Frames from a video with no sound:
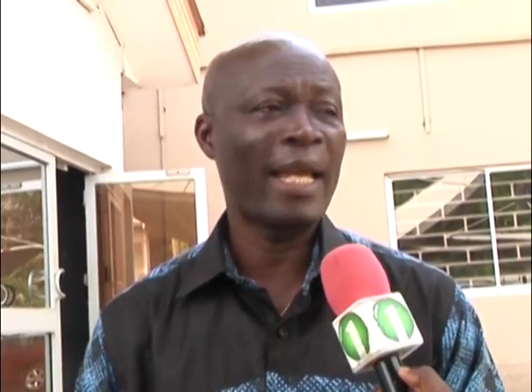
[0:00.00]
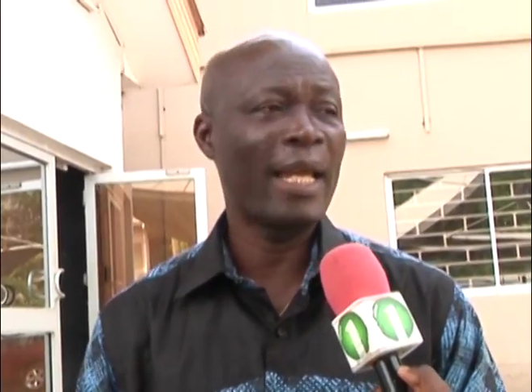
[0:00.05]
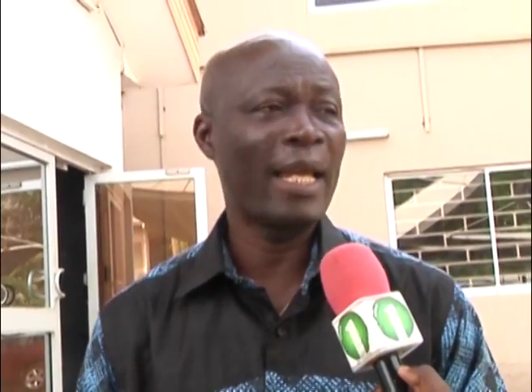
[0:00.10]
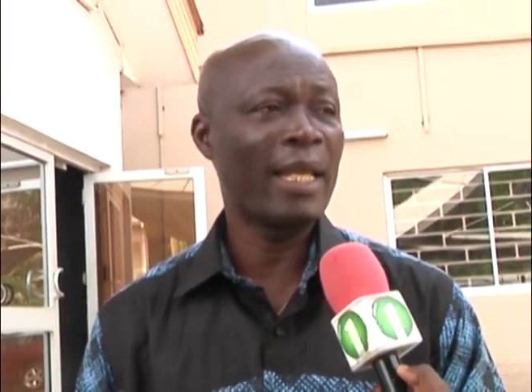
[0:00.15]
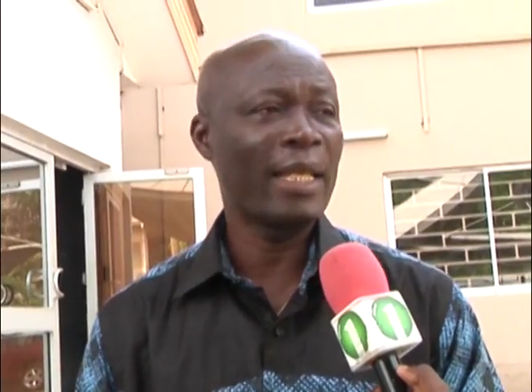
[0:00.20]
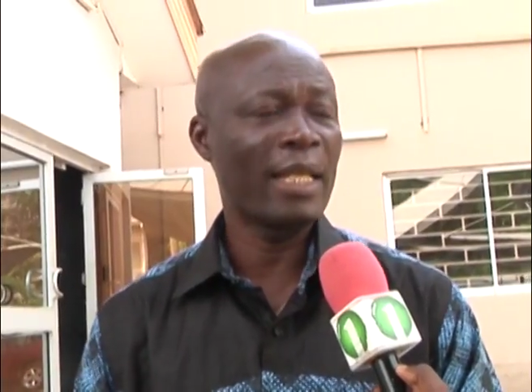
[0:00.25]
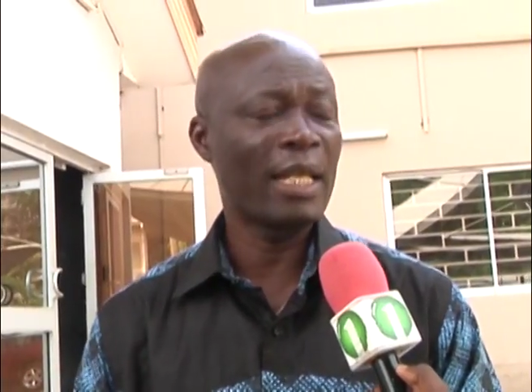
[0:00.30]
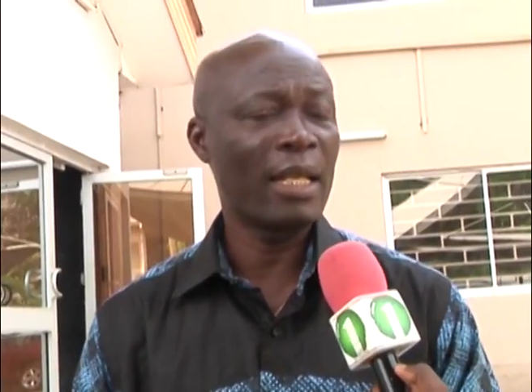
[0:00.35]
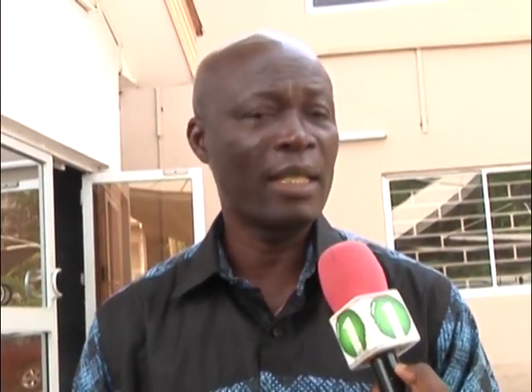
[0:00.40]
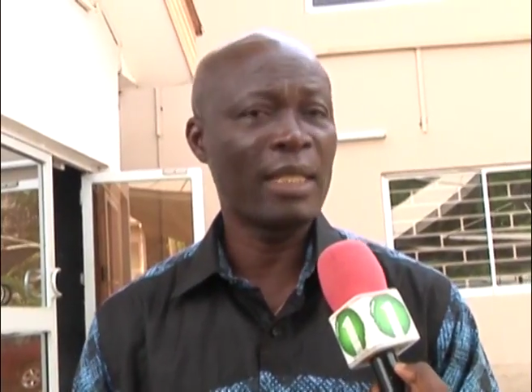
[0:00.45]

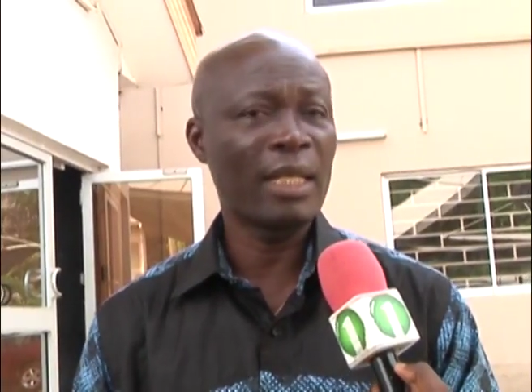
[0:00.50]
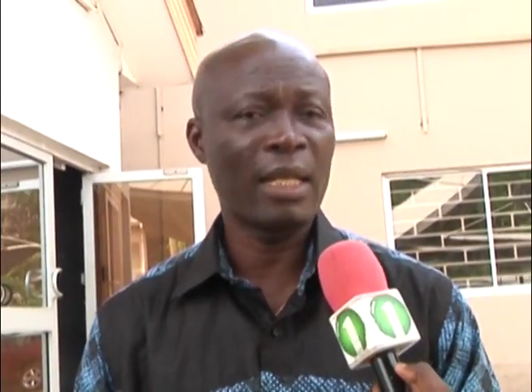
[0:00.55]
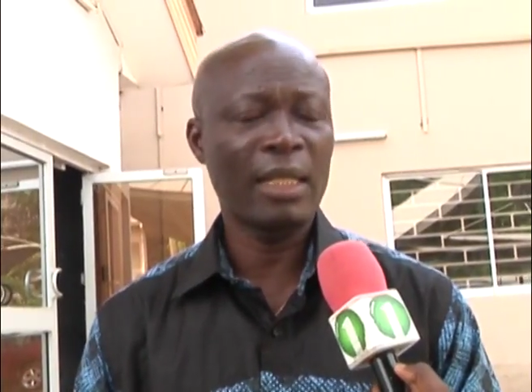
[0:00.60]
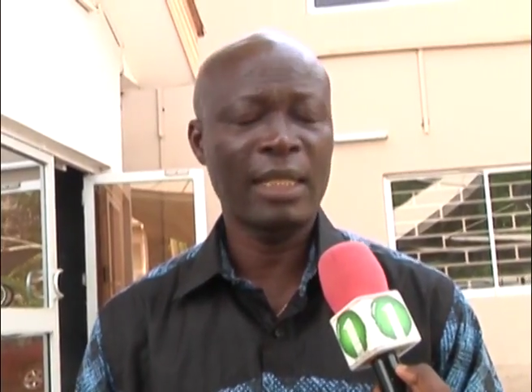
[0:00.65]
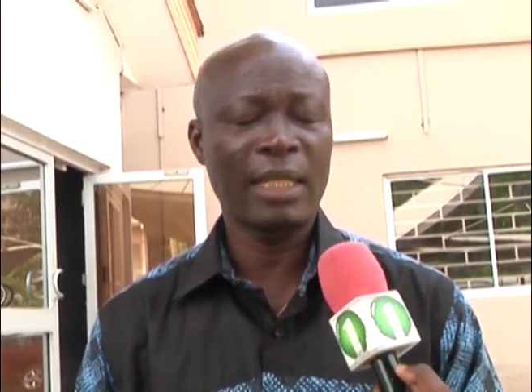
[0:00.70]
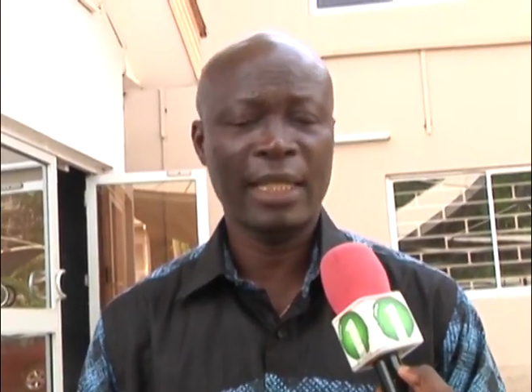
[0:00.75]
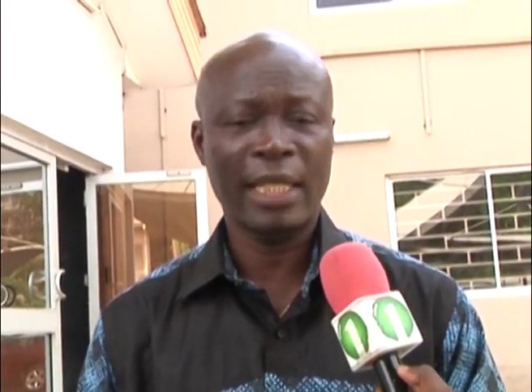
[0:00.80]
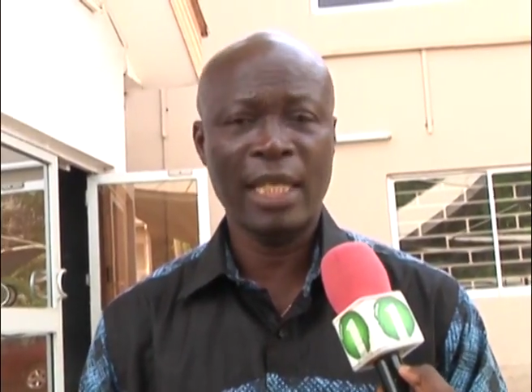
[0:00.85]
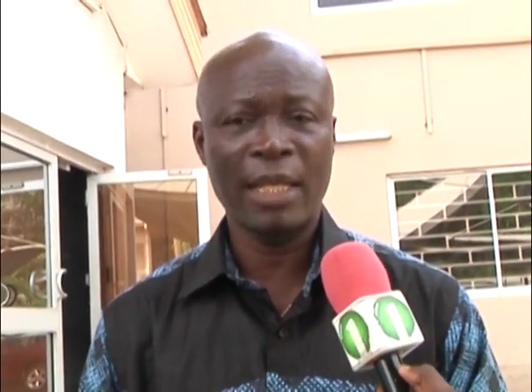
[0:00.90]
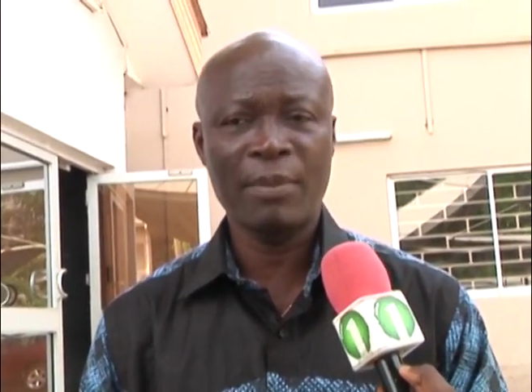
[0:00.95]
eh, the, the,
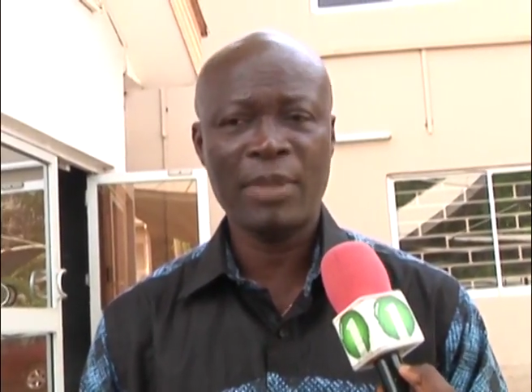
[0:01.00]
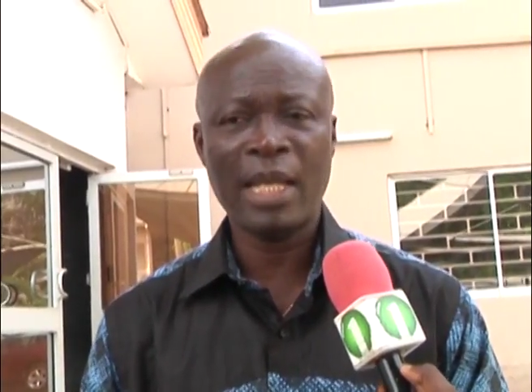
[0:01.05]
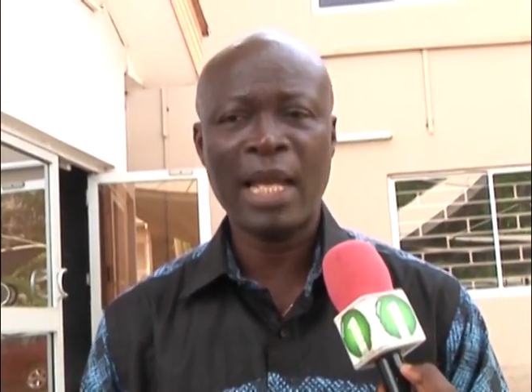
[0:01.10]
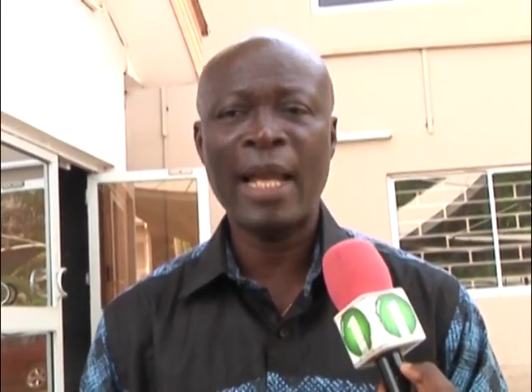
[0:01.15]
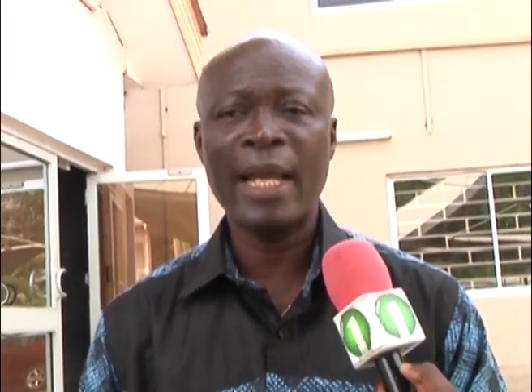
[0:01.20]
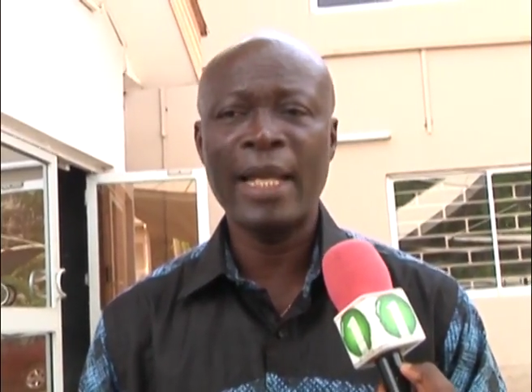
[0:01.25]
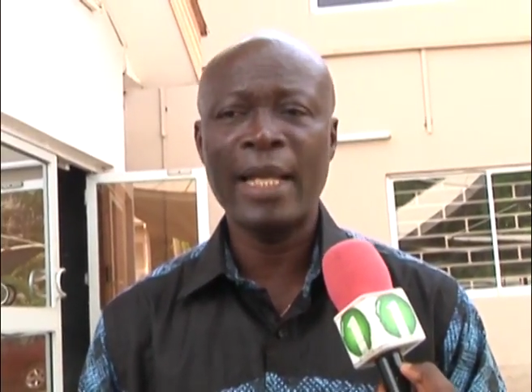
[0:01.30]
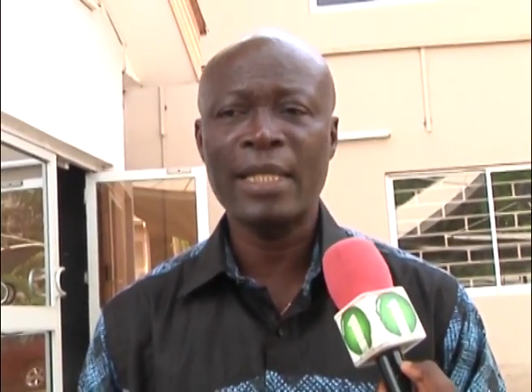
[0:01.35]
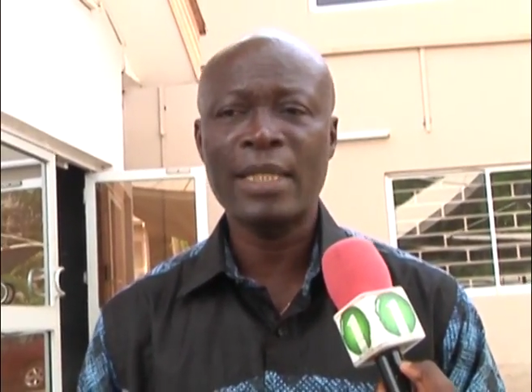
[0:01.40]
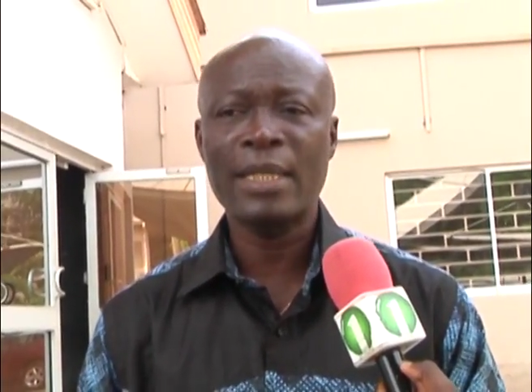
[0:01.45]
the games
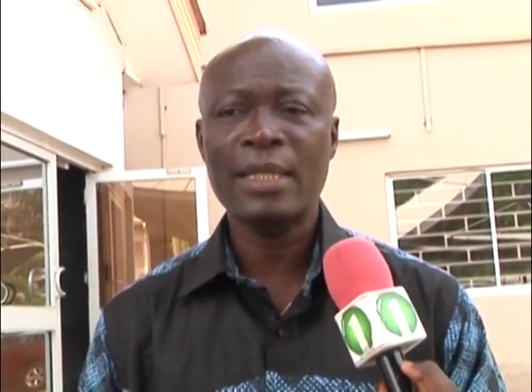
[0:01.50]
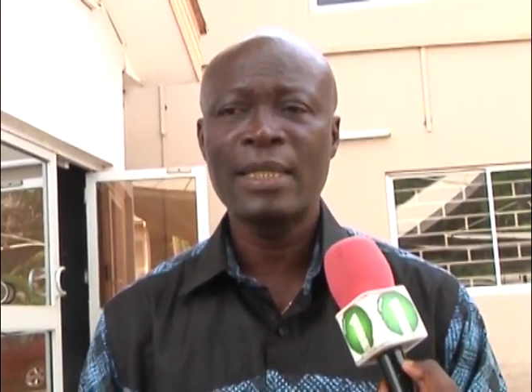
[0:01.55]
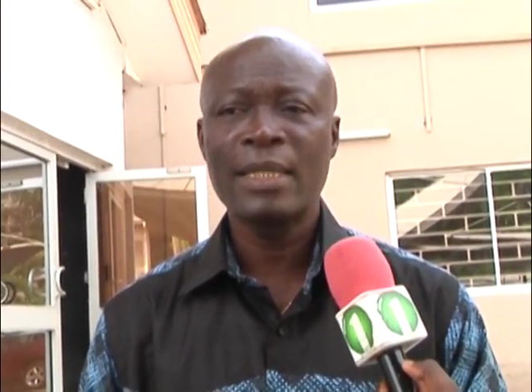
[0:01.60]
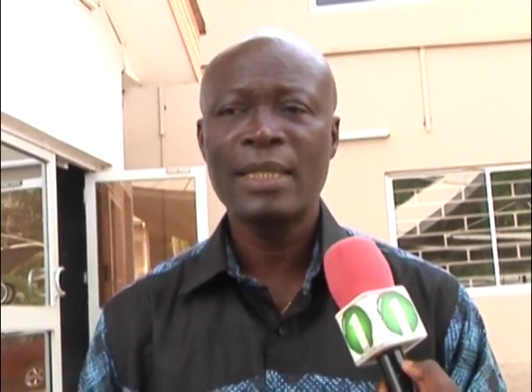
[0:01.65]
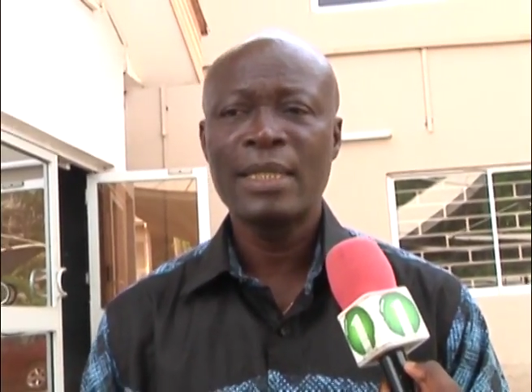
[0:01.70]
ahead.